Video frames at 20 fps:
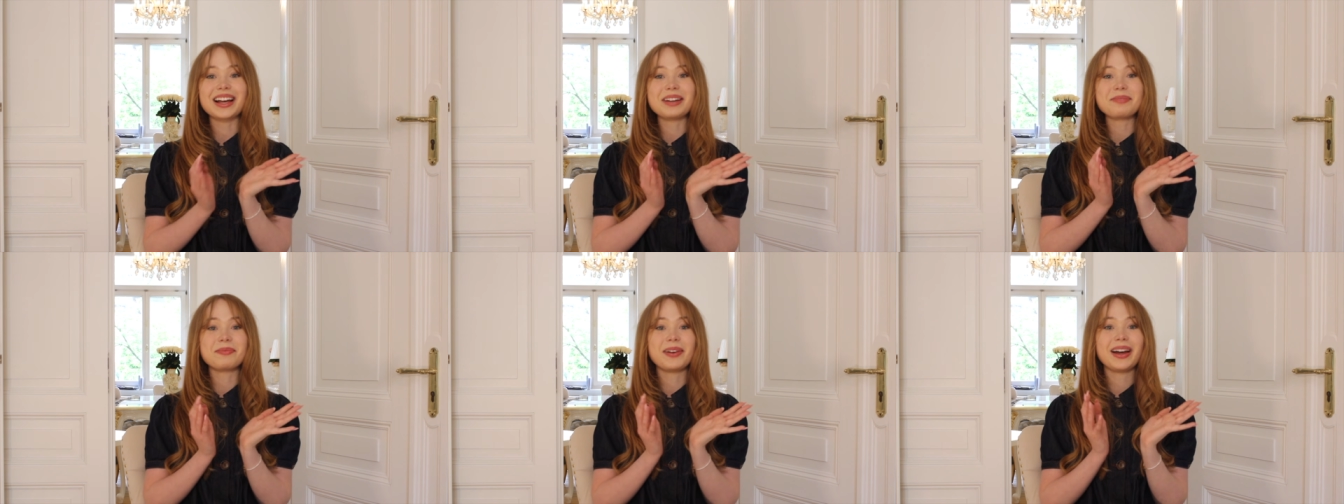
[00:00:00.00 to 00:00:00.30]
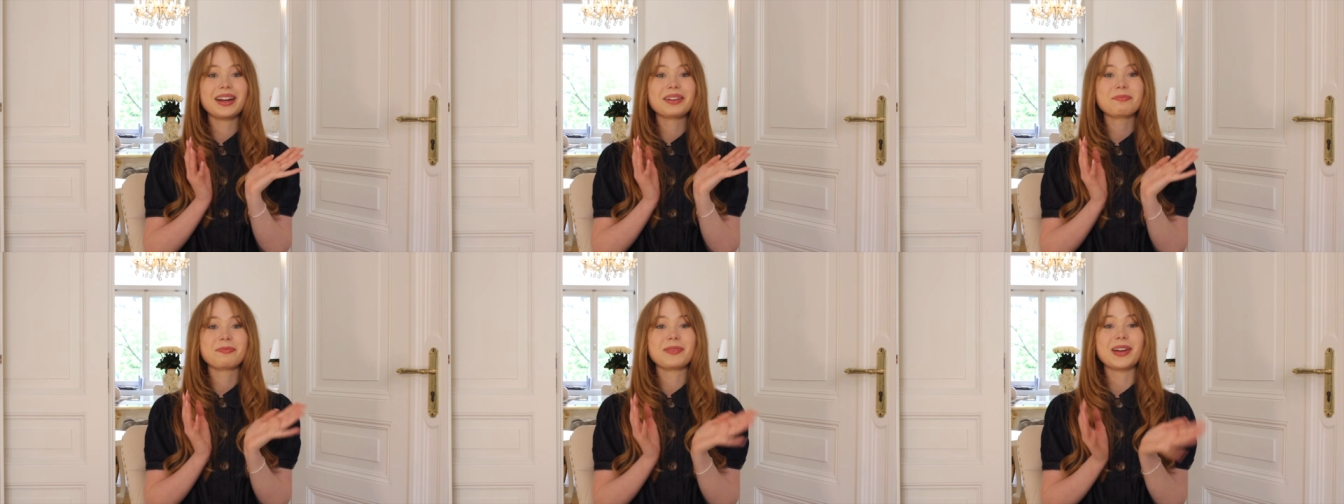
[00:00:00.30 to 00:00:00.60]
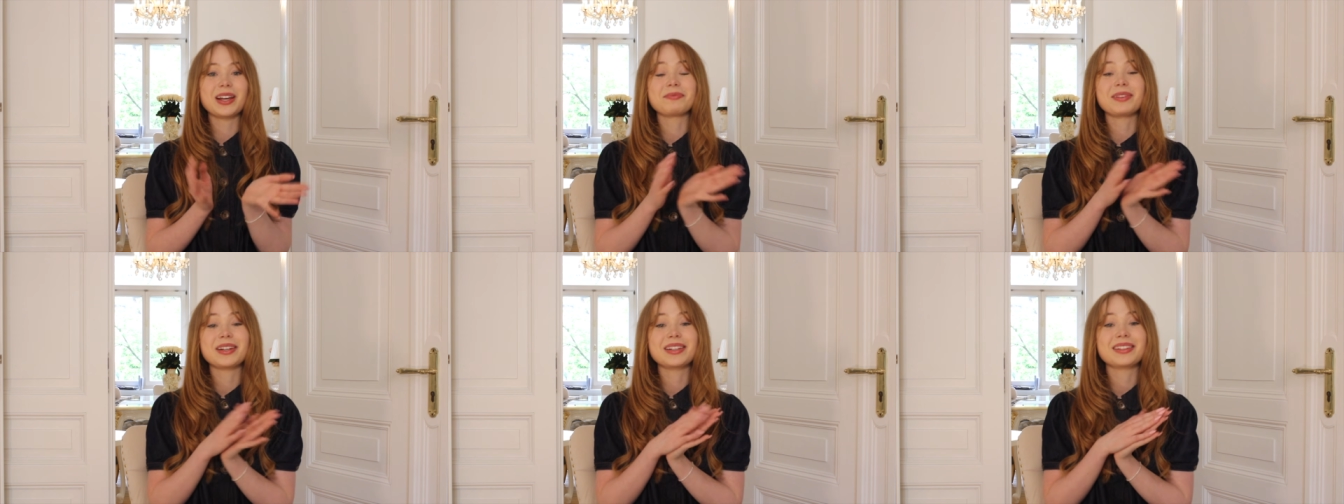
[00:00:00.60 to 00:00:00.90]
I might
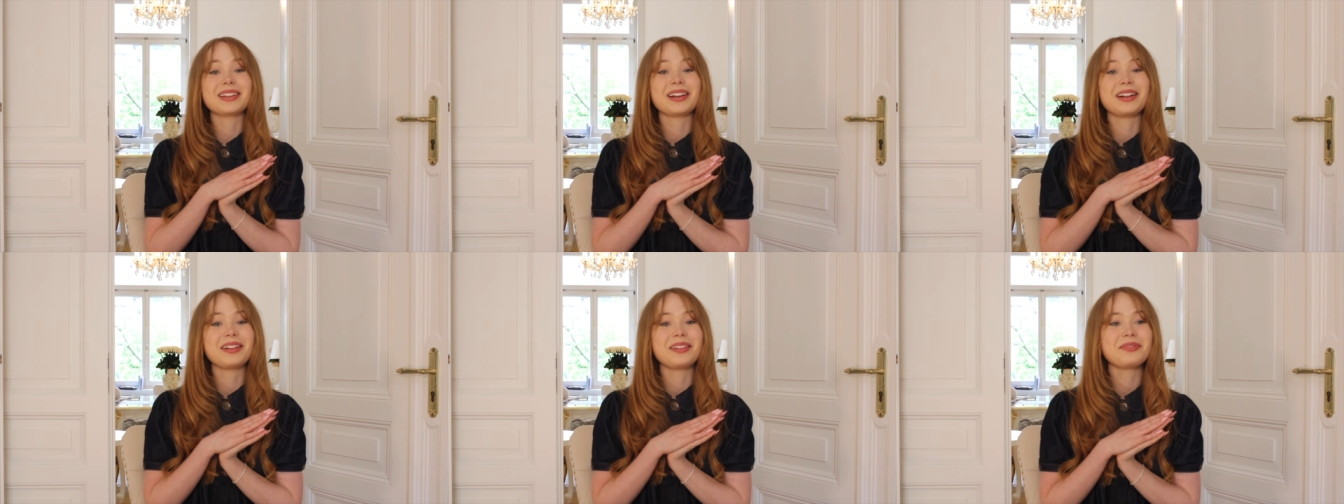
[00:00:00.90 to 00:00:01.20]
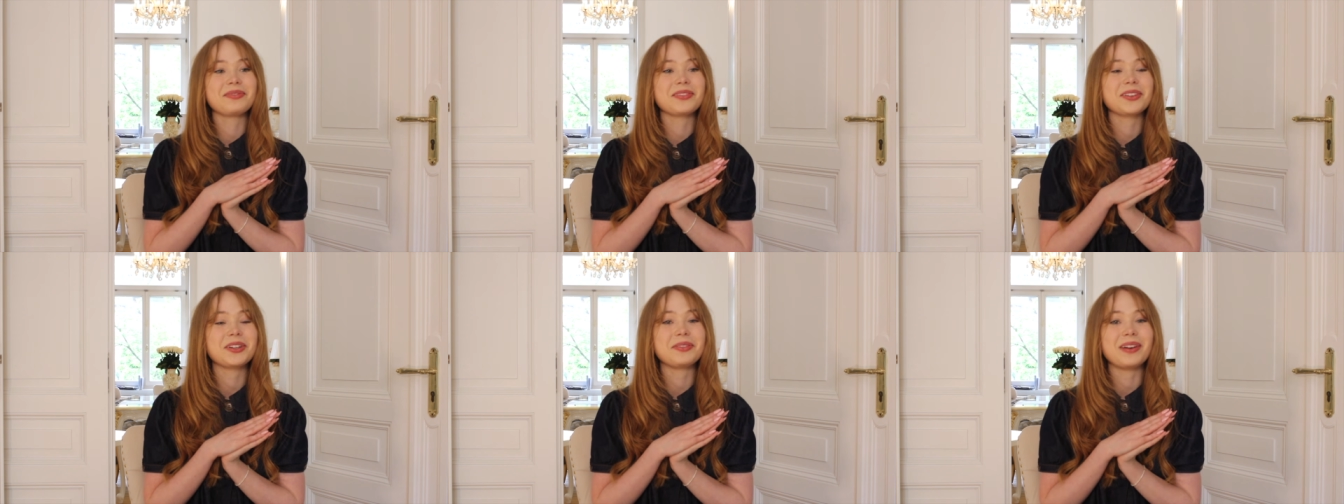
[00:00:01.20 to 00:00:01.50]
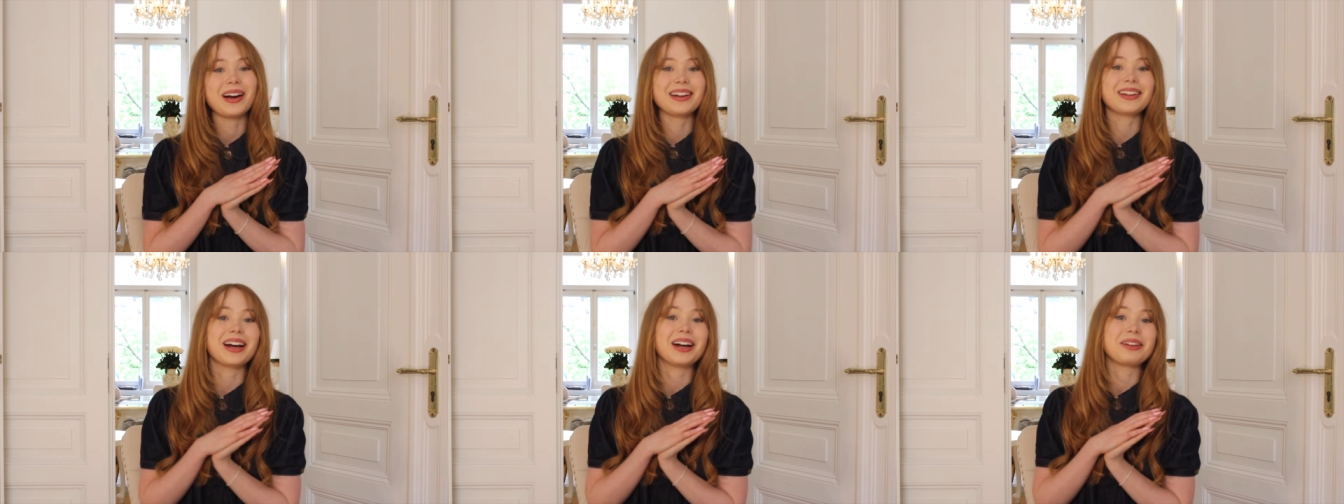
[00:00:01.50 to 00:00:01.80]
make myself
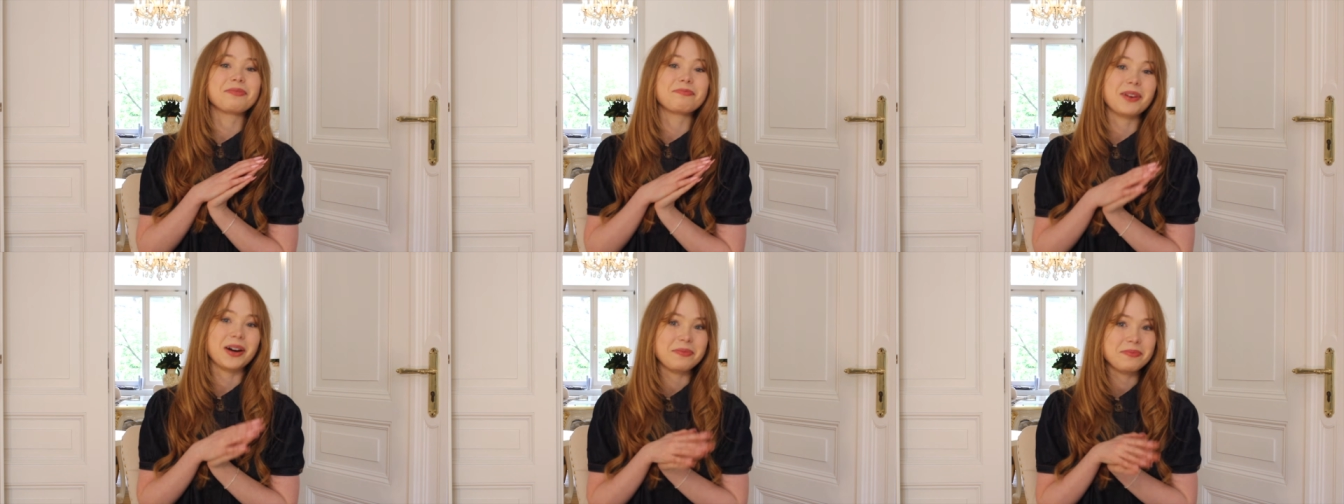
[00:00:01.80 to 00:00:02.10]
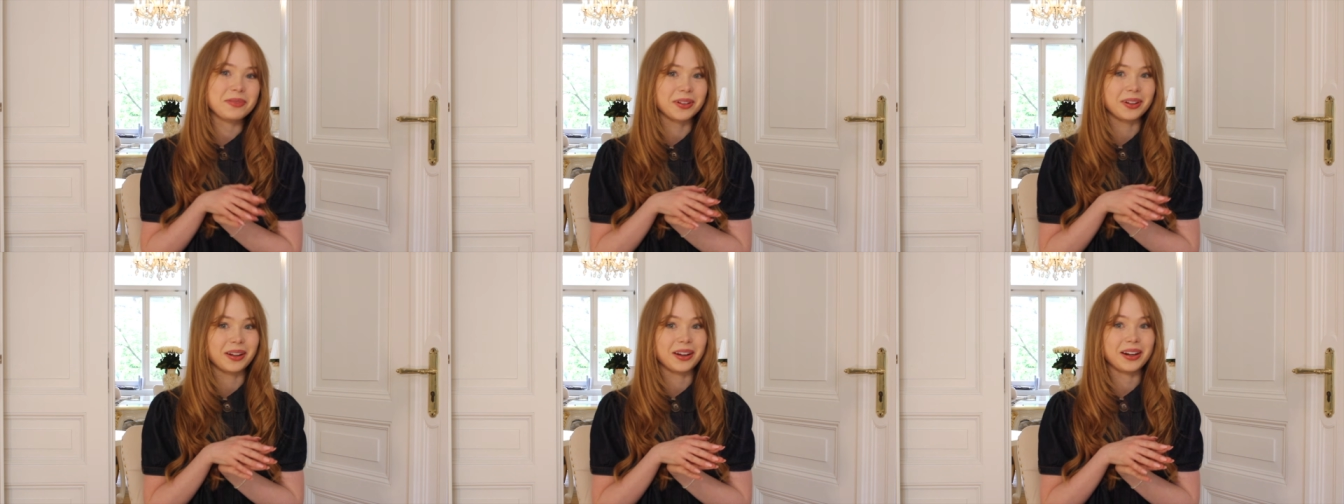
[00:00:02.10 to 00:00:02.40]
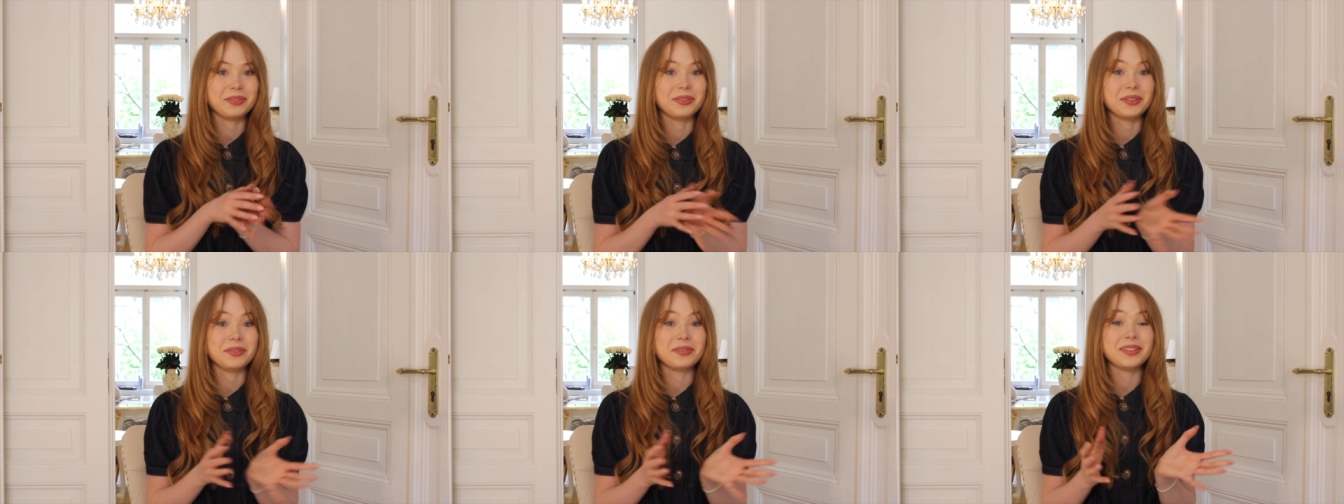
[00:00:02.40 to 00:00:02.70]
quite
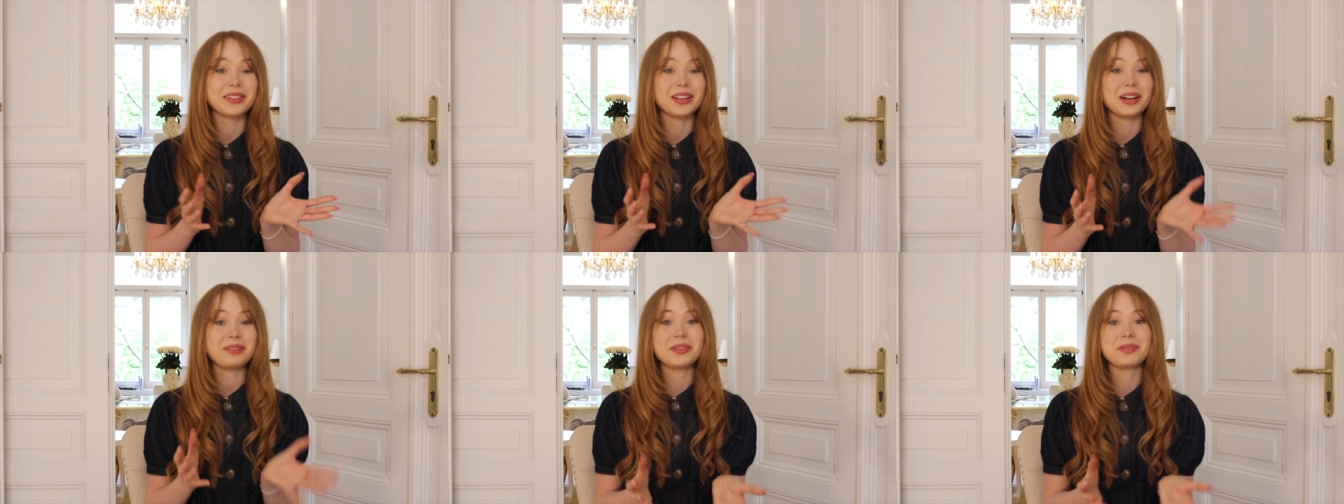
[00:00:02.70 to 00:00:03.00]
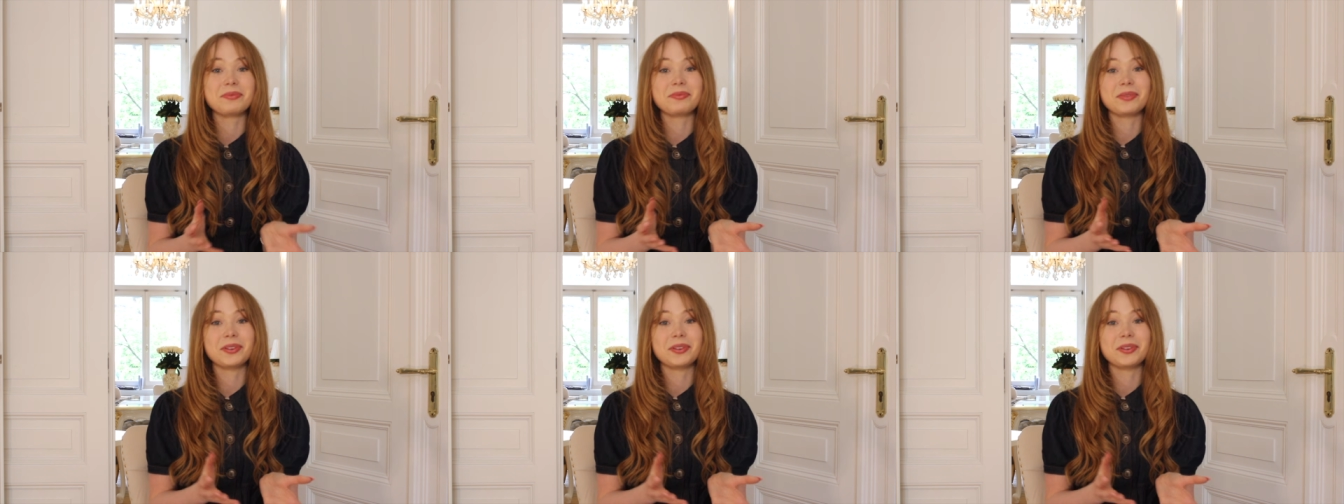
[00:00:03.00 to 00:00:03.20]
unpopular with some and